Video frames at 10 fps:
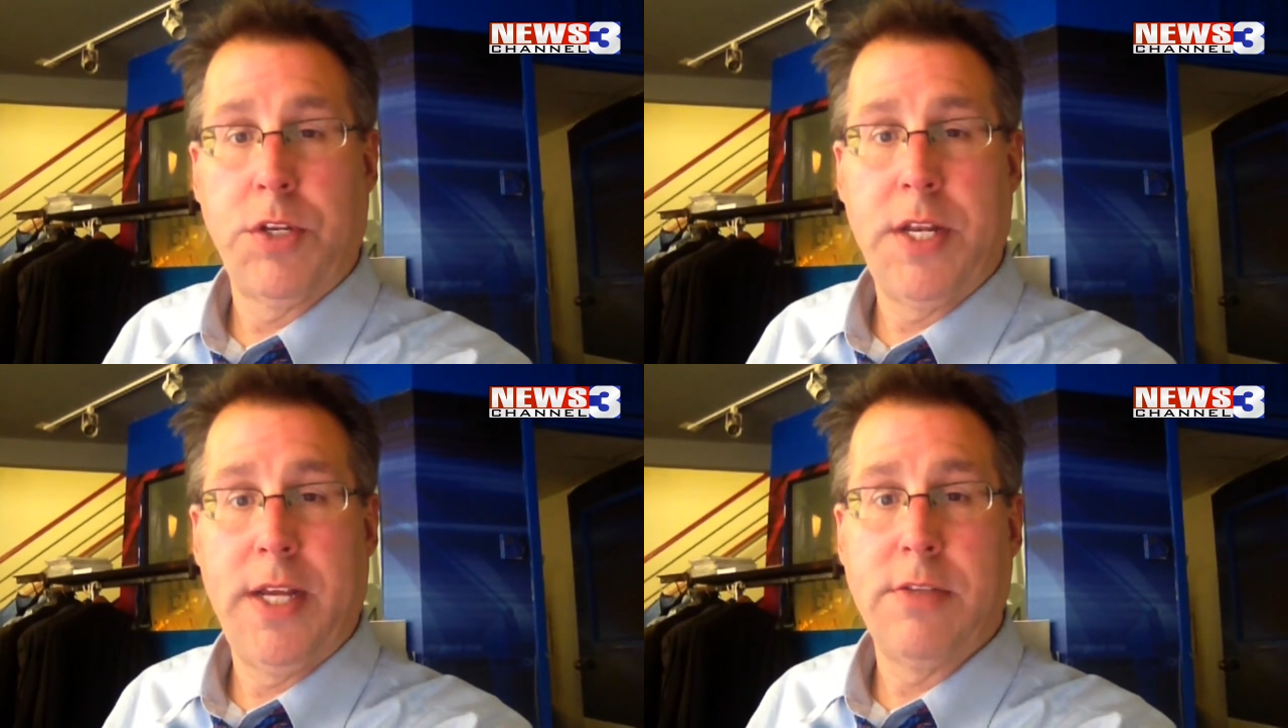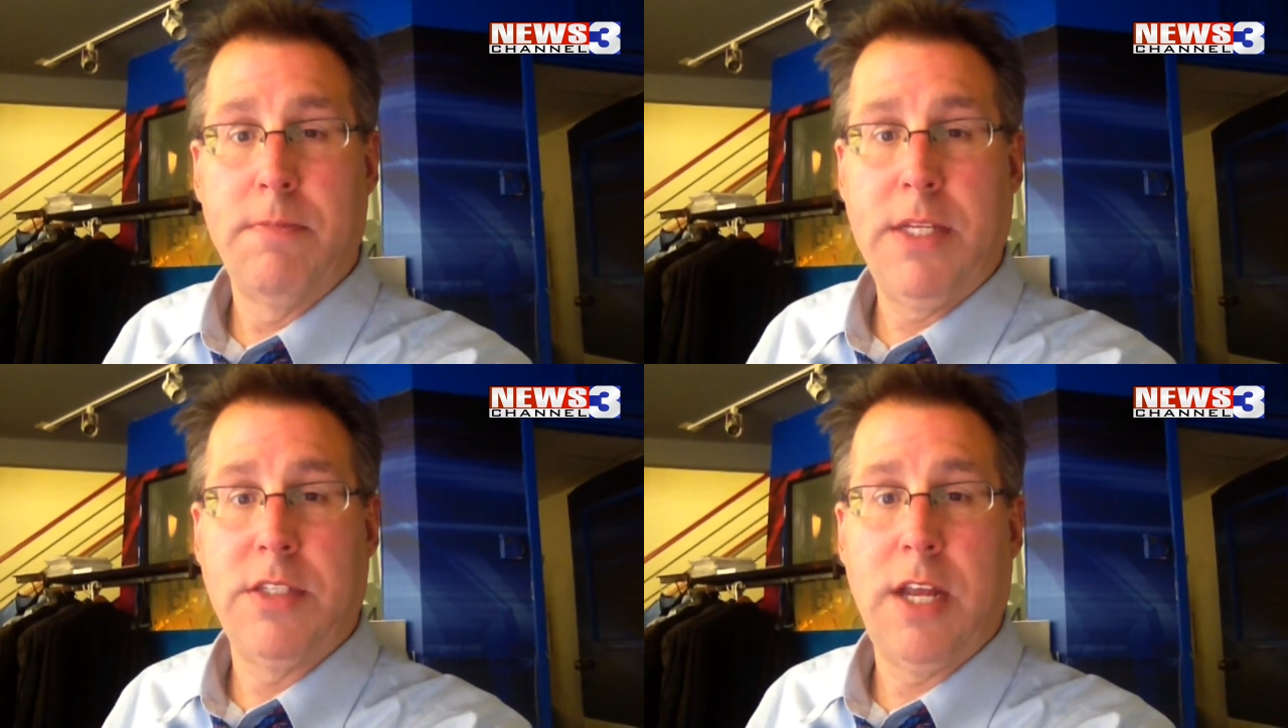tonight's
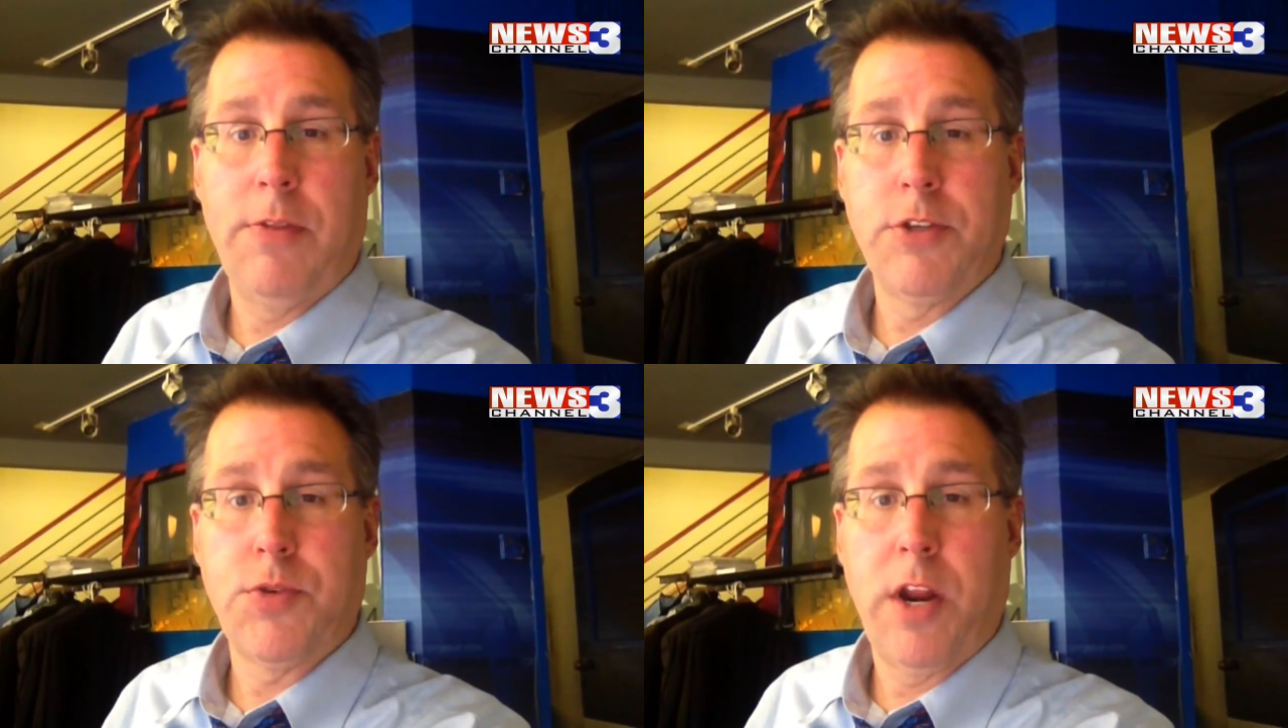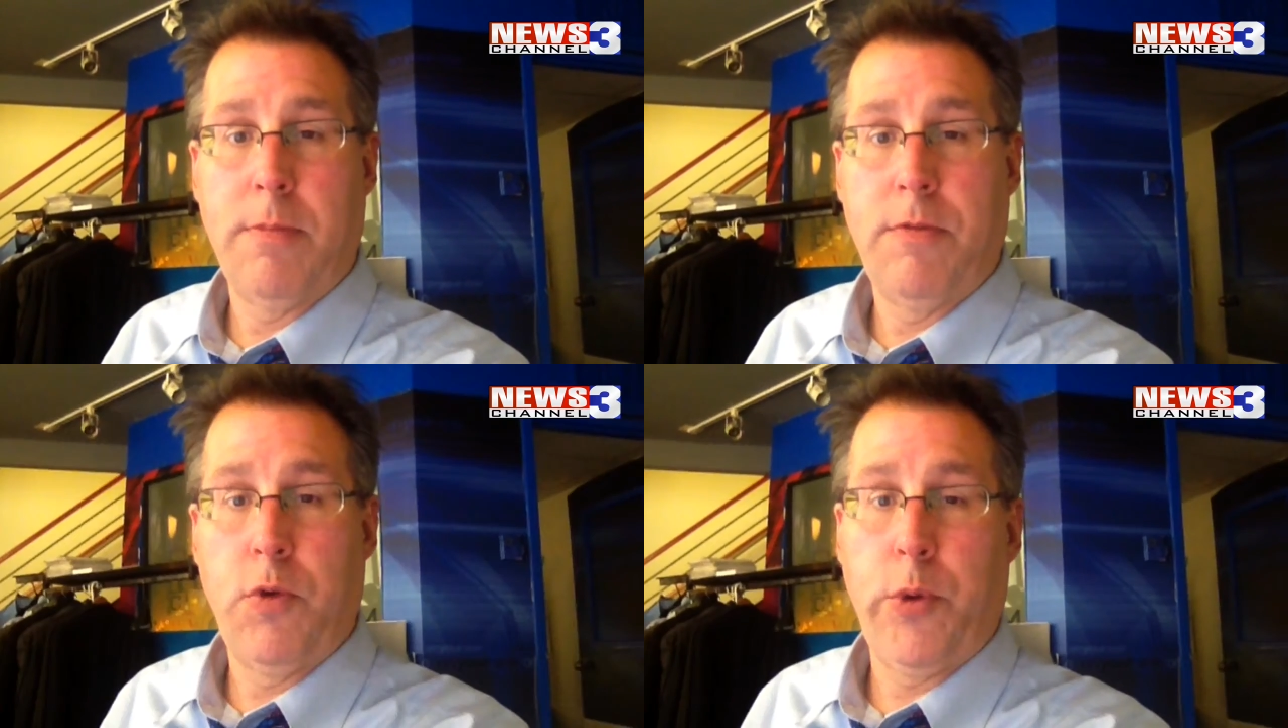Mid South
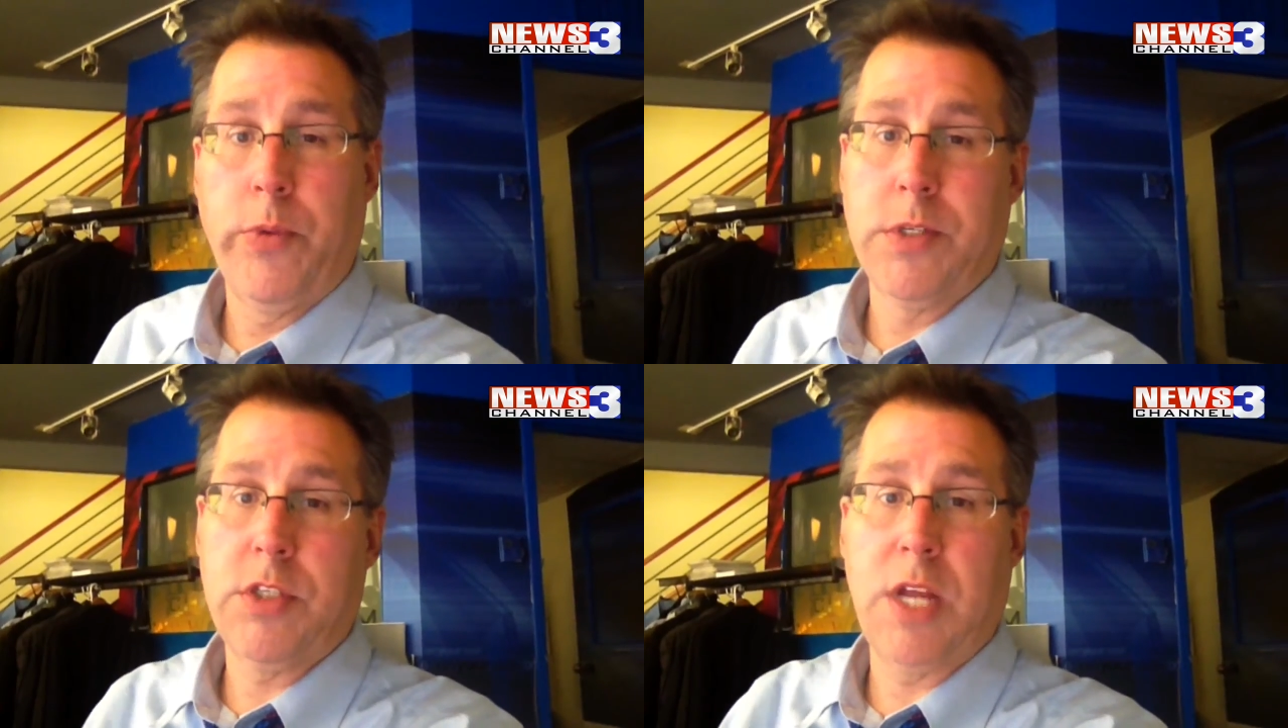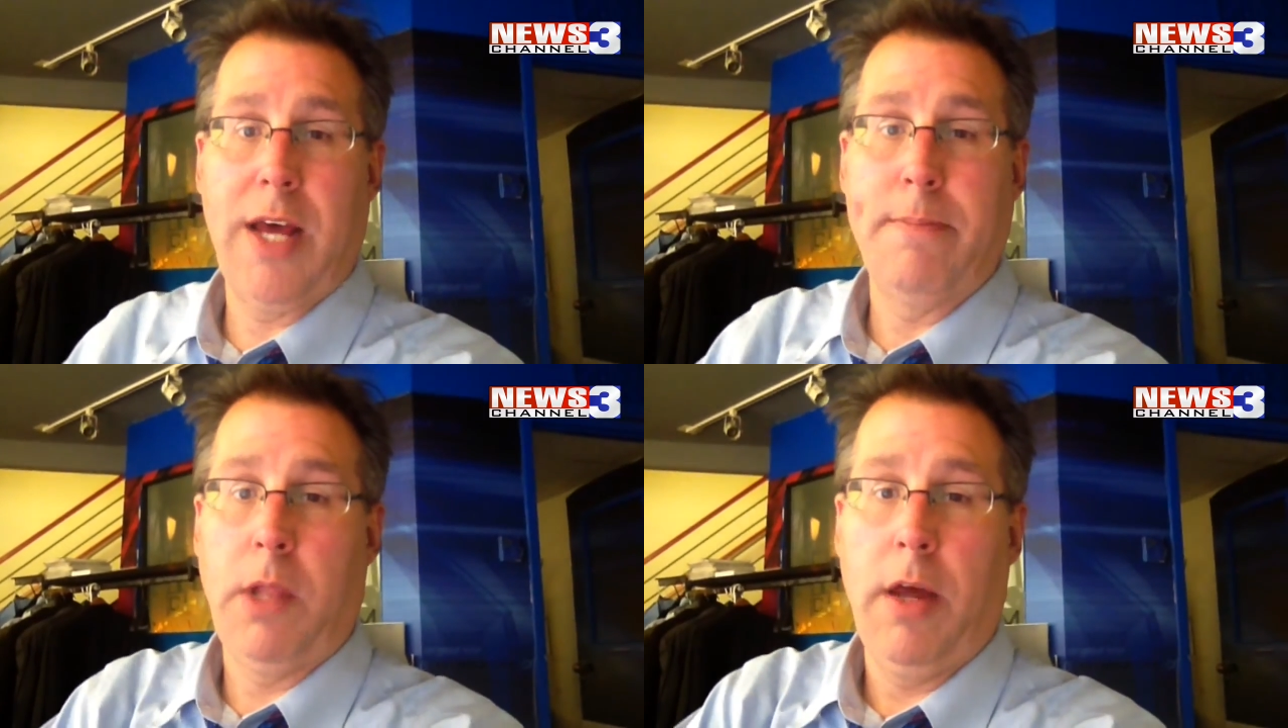Astronomy Viewing with
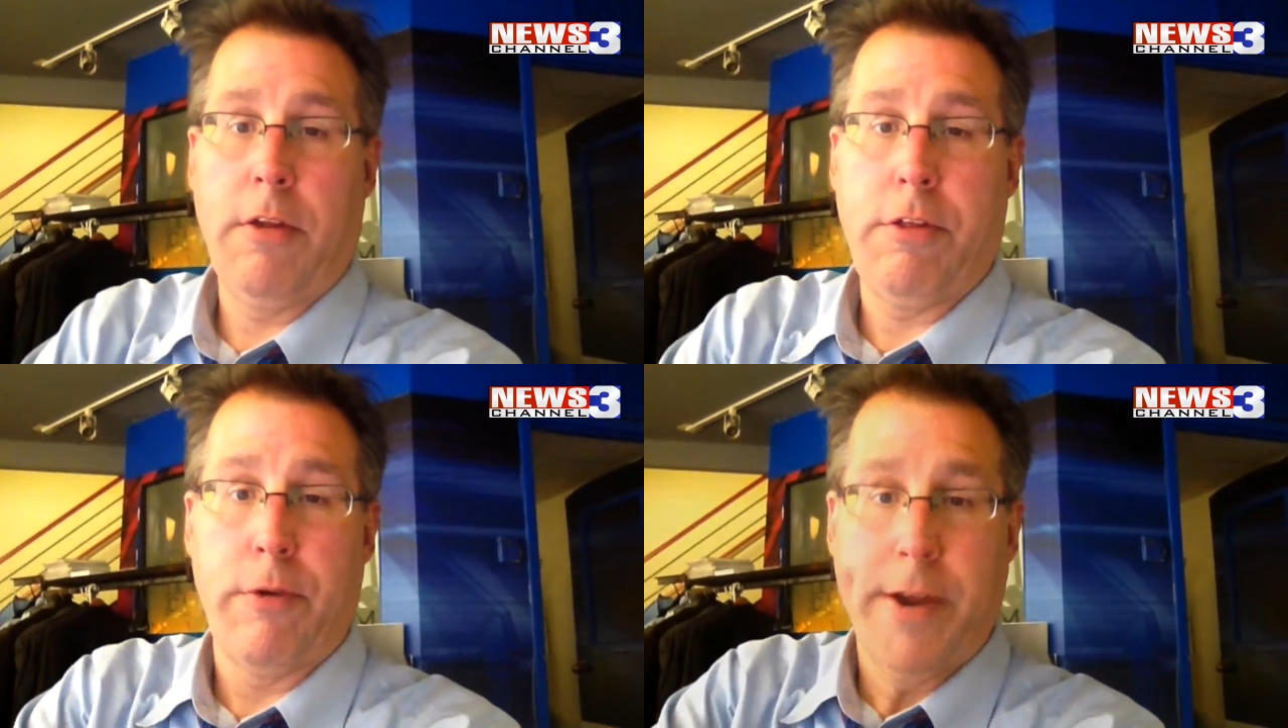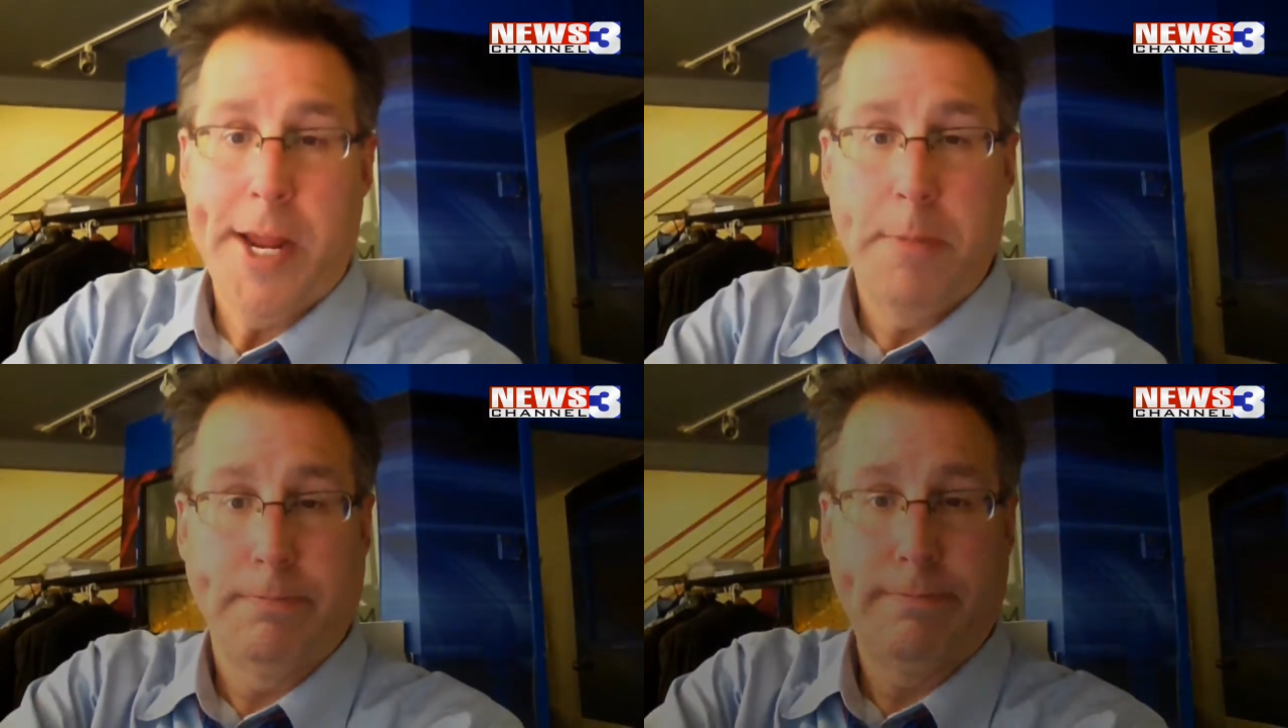Skyblog
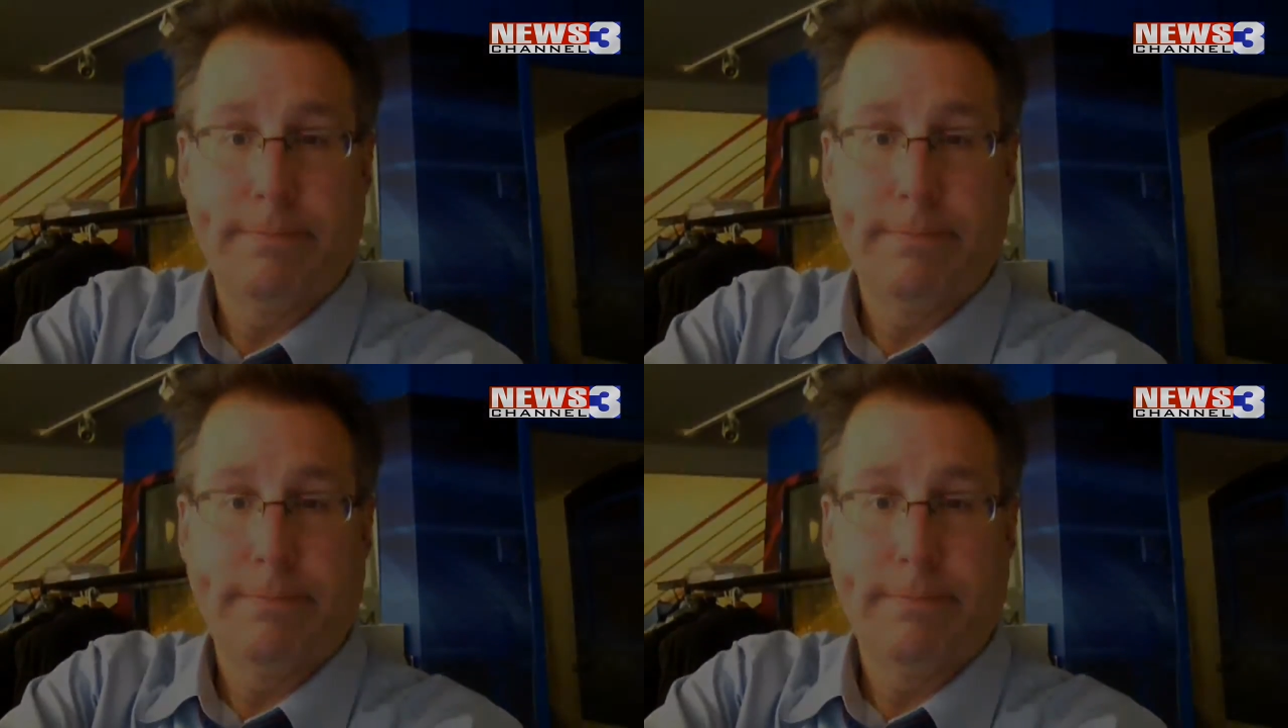3.